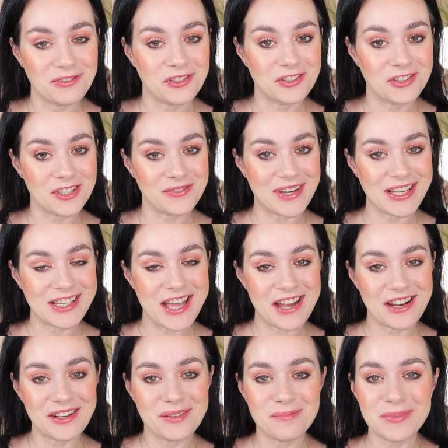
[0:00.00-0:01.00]
if you're new to my
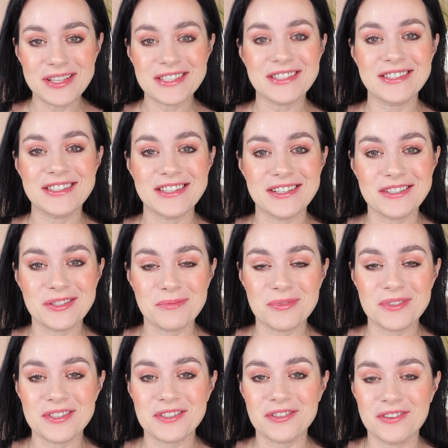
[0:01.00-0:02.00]
channel, please consider
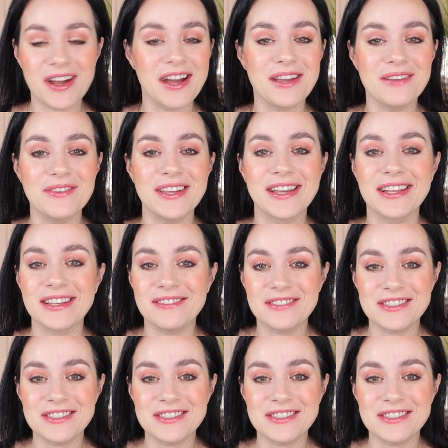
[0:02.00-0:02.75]
subscribing and give